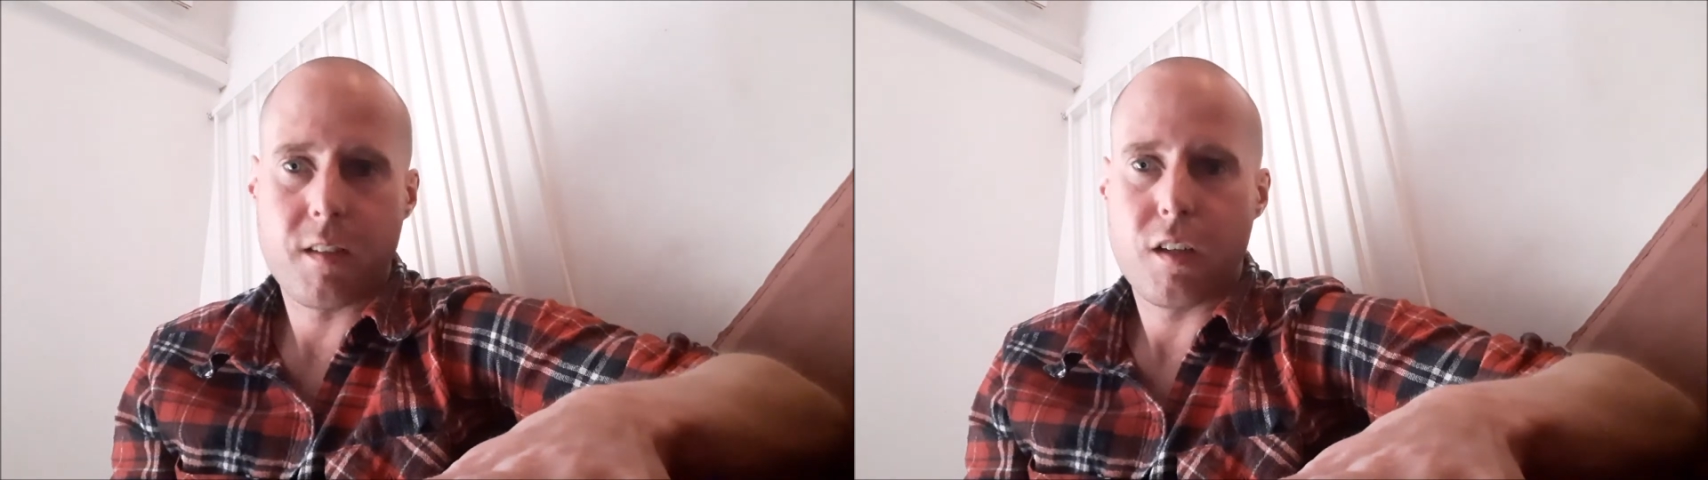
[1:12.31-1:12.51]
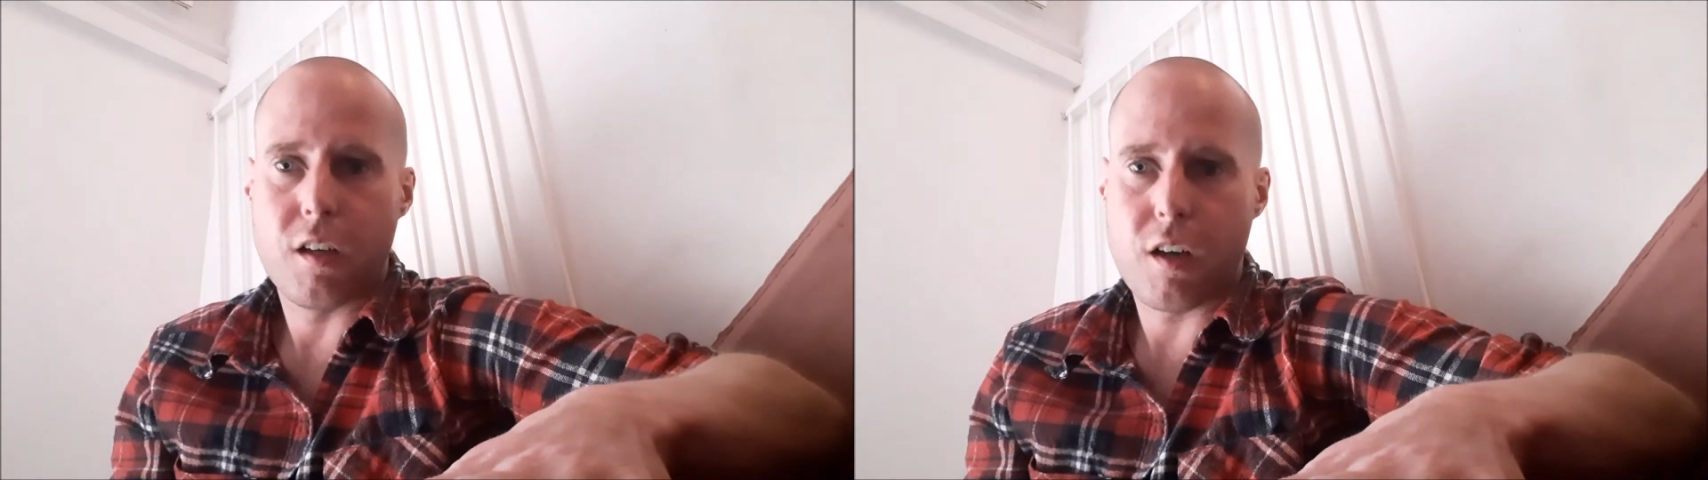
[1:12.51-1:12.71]

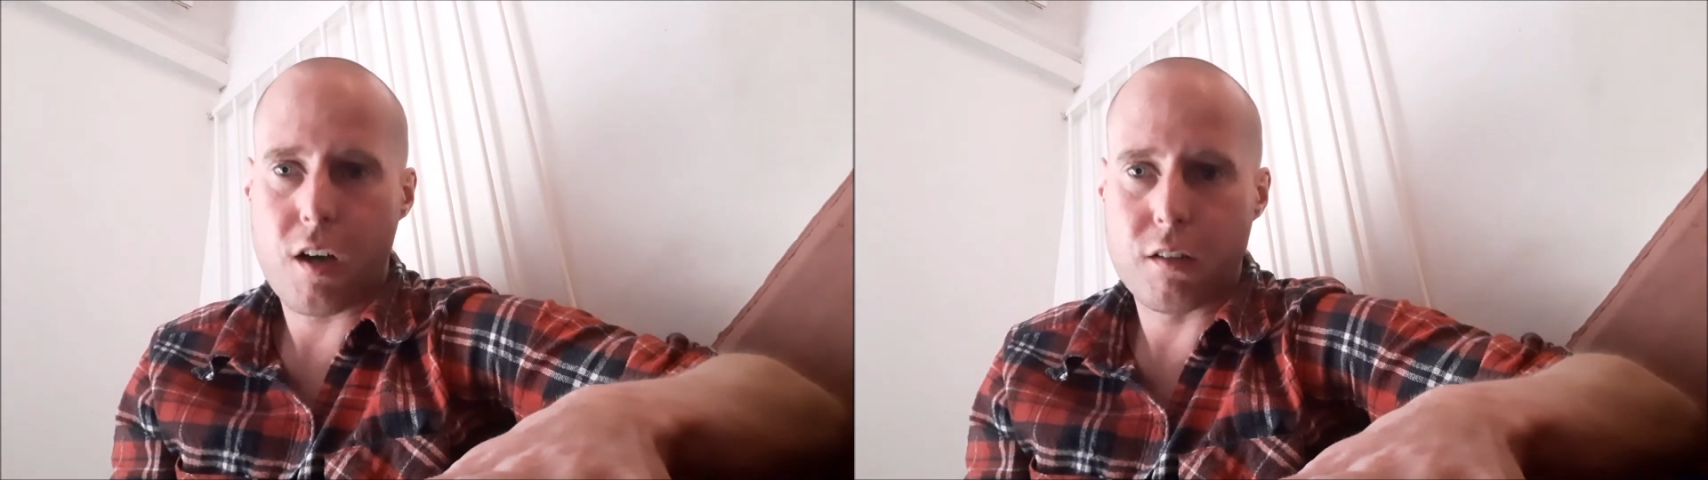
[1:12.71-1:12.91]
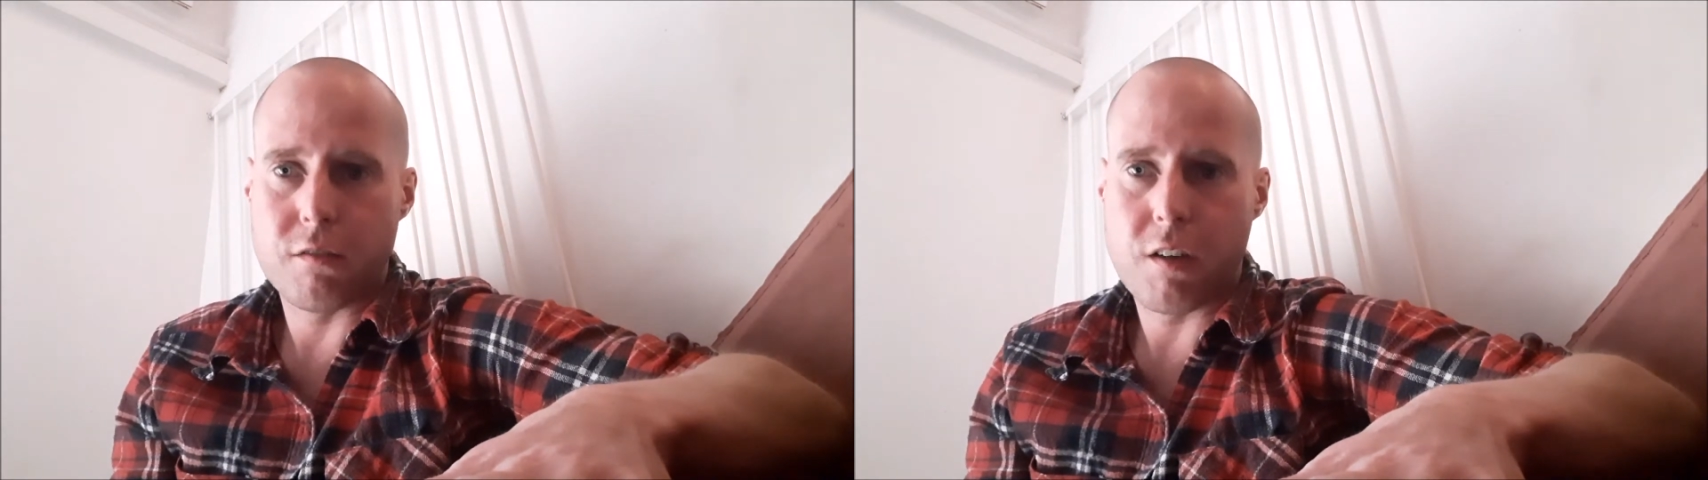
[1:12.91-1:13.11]
at
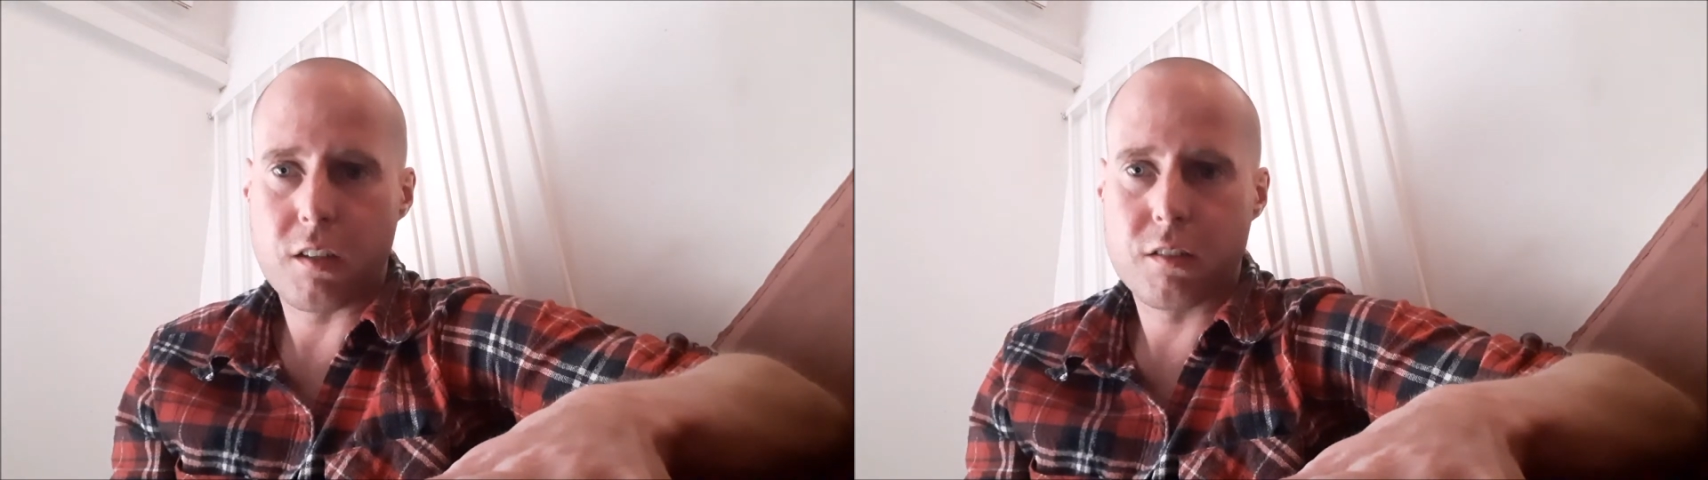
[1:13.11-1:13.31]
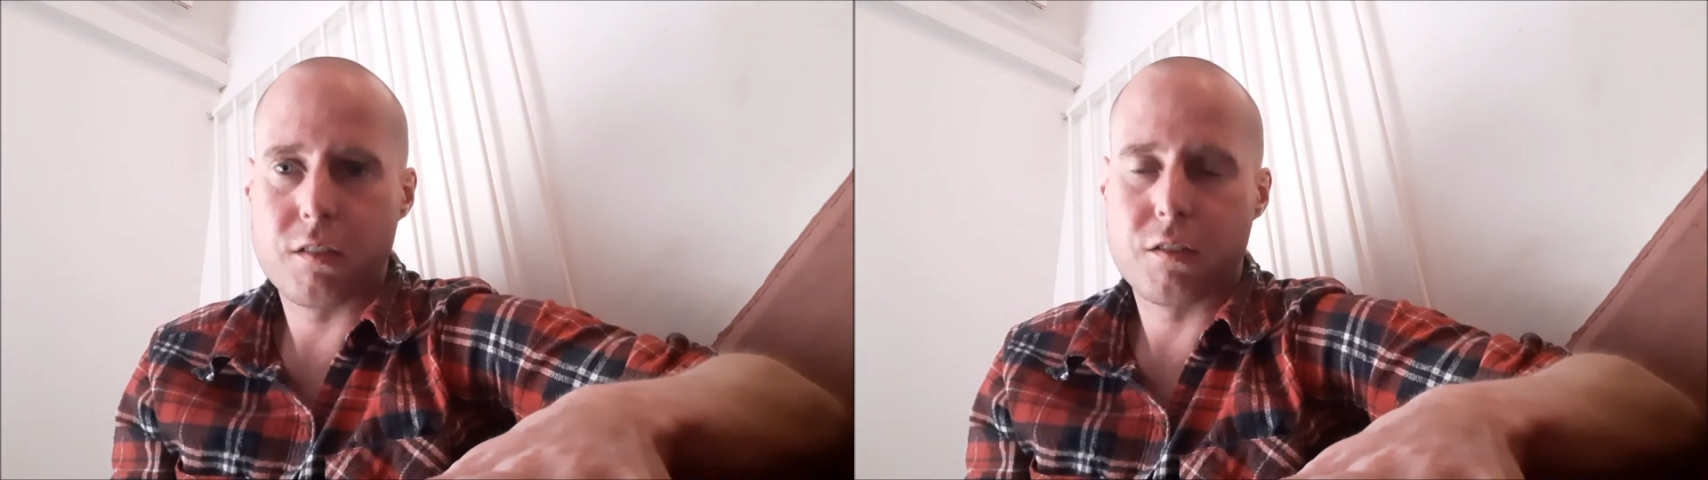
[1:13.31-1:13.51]
Halton
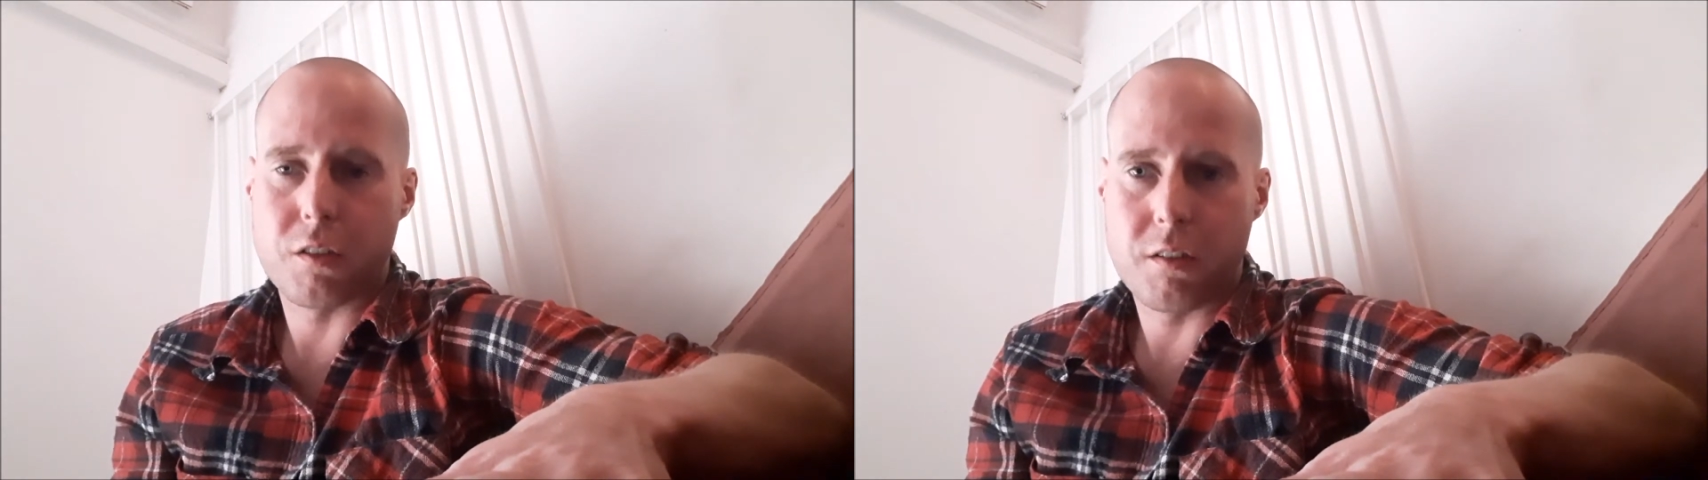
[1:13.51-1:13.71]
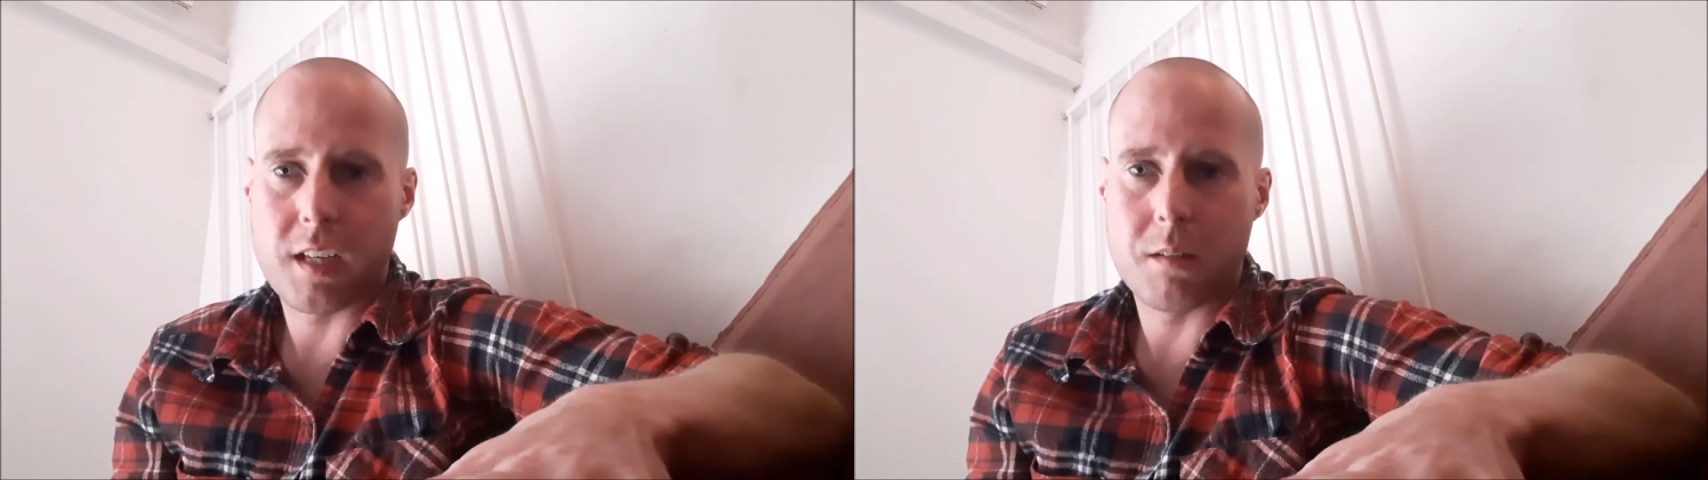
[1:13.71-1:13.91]
Rocks
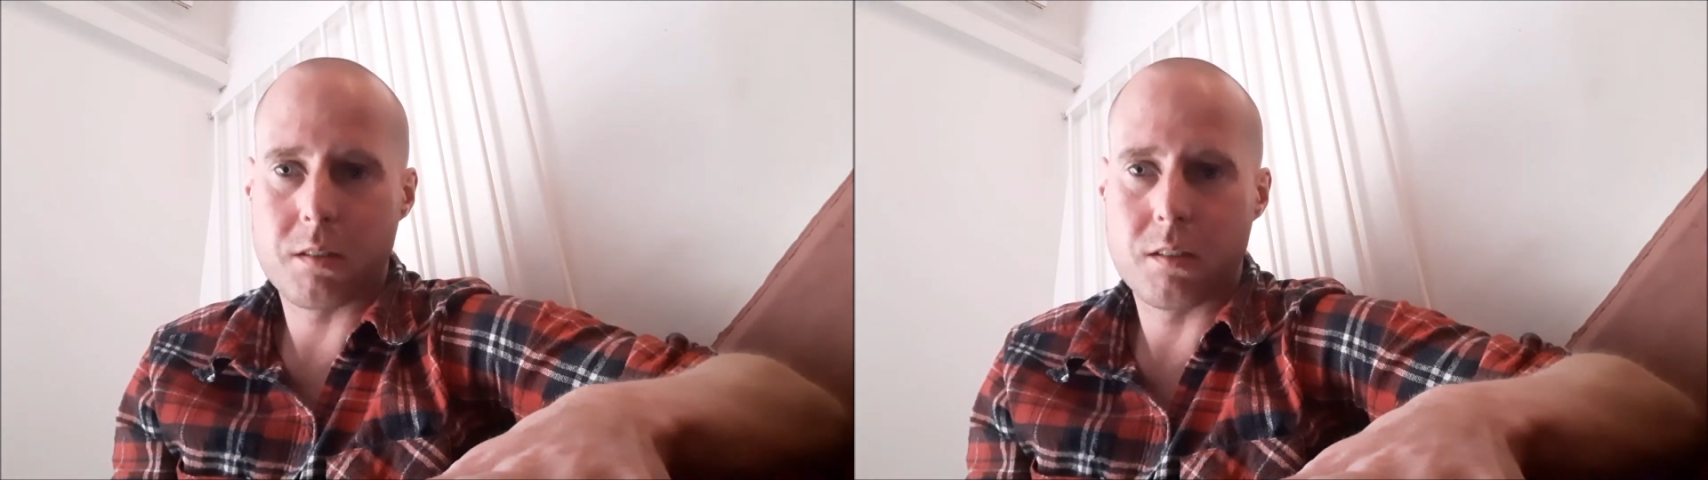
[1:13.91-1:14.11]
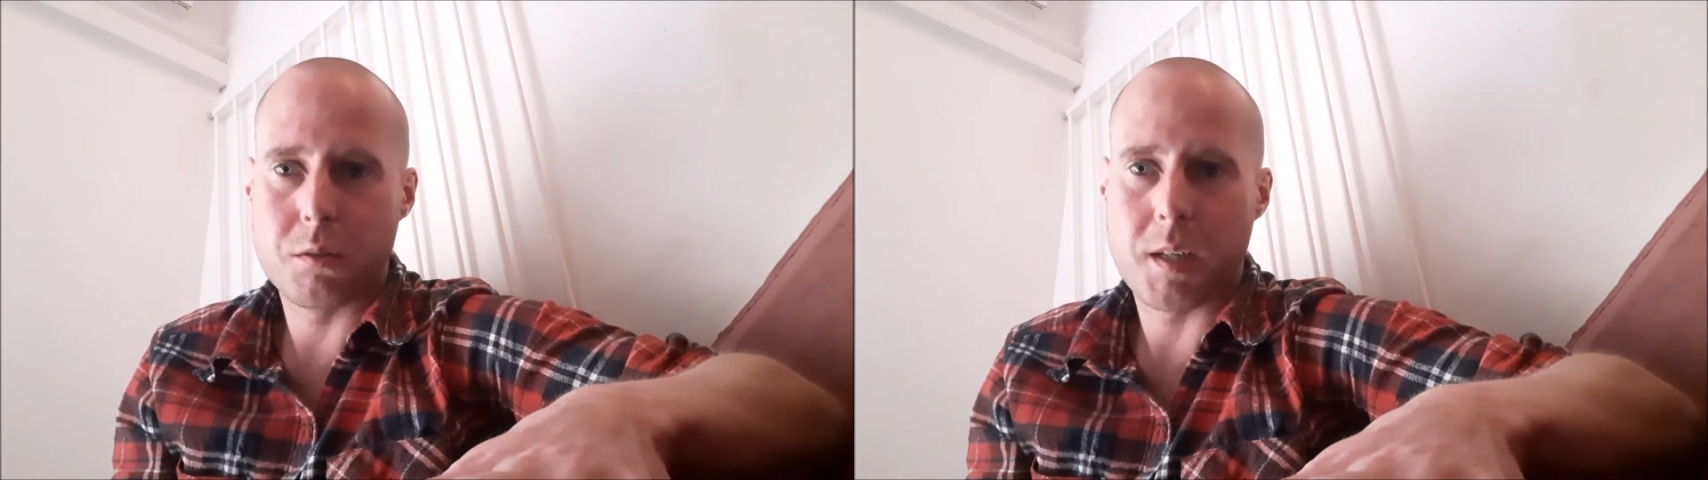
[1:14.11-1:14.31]

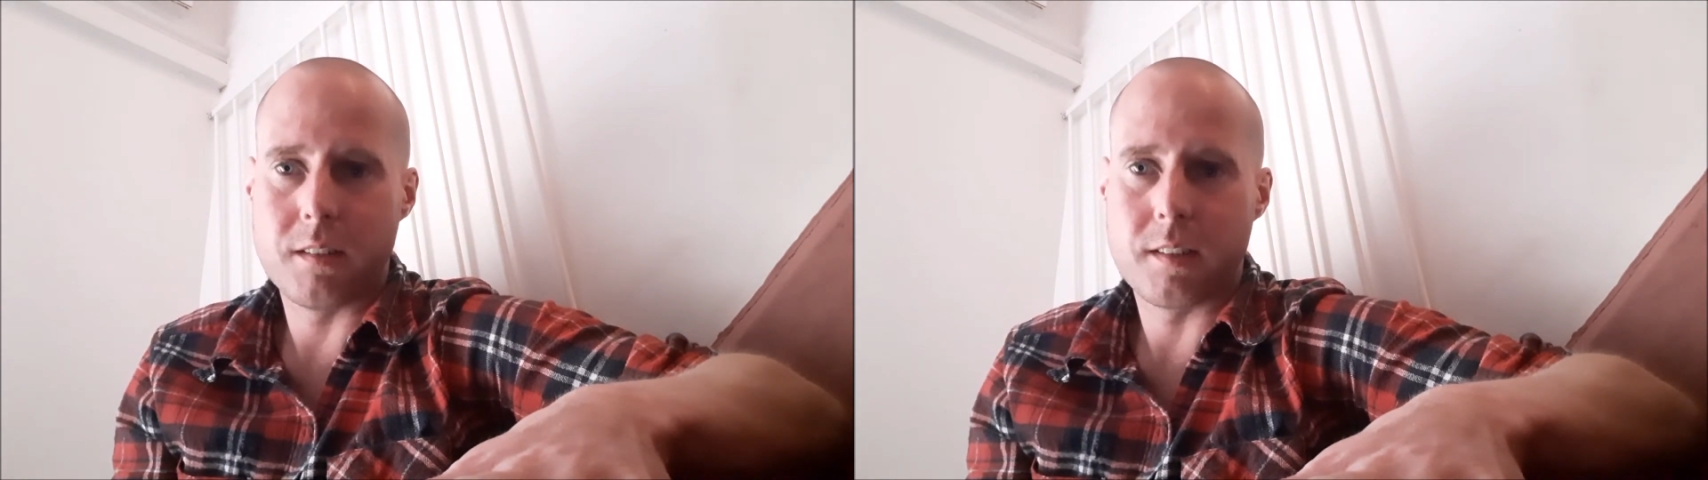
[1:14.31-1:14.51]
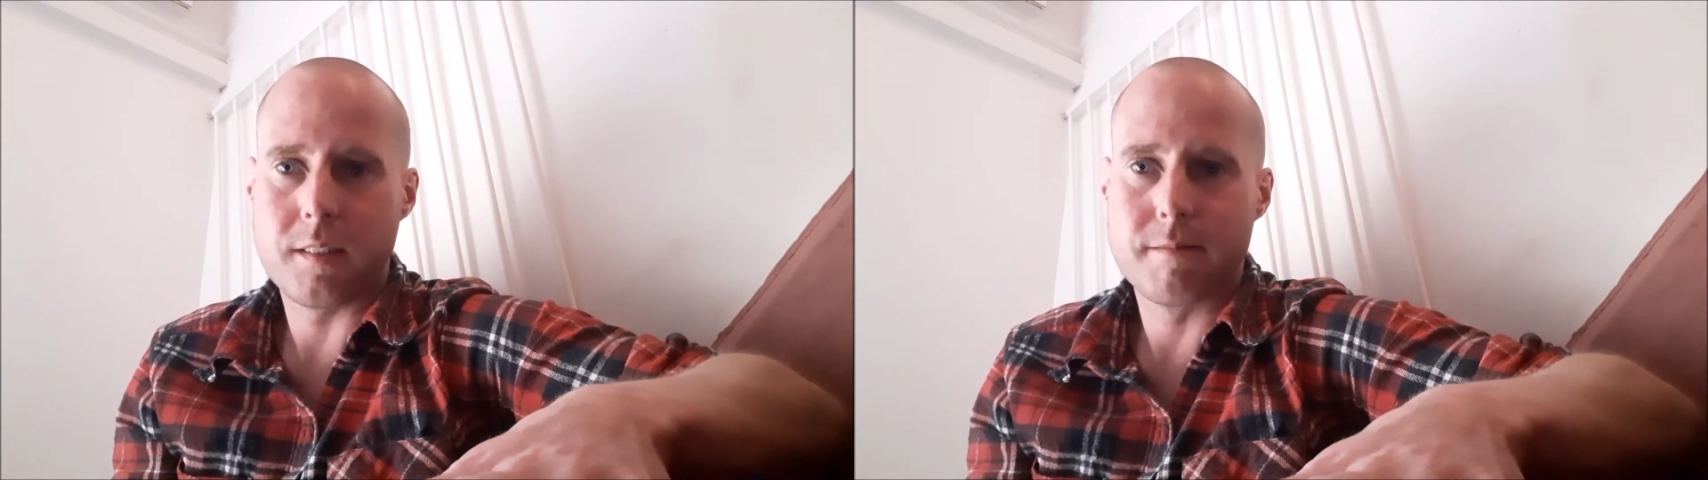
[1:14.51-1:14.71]

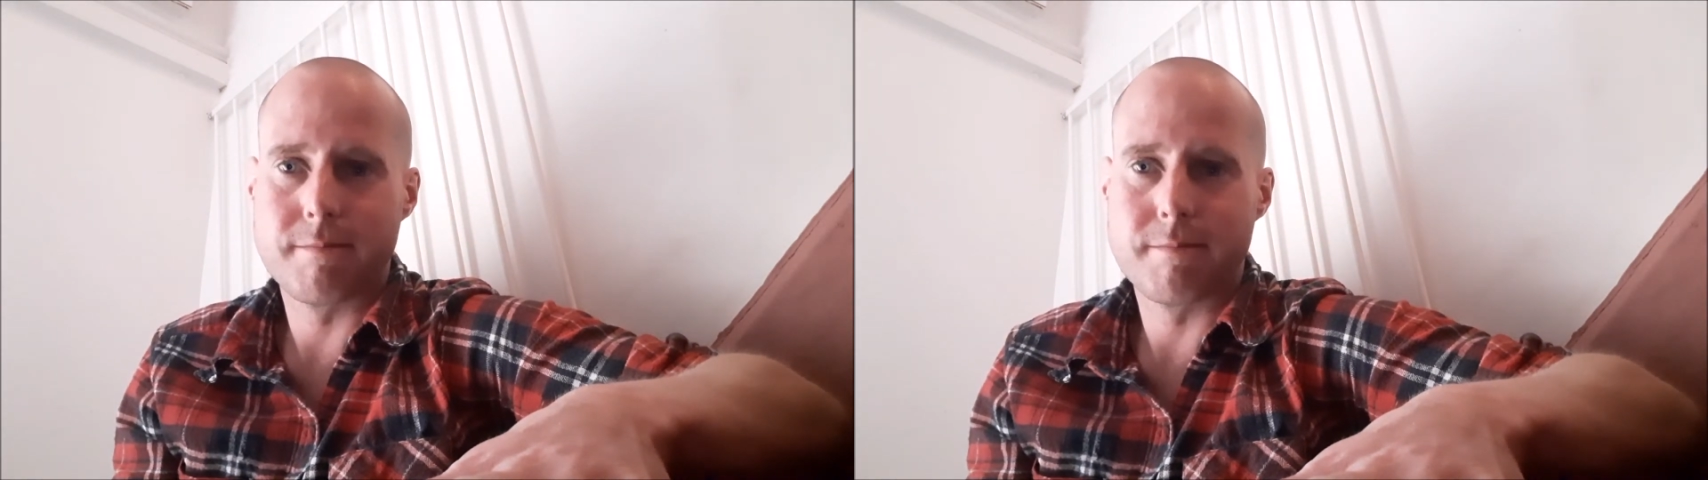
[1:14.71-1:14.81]
2020.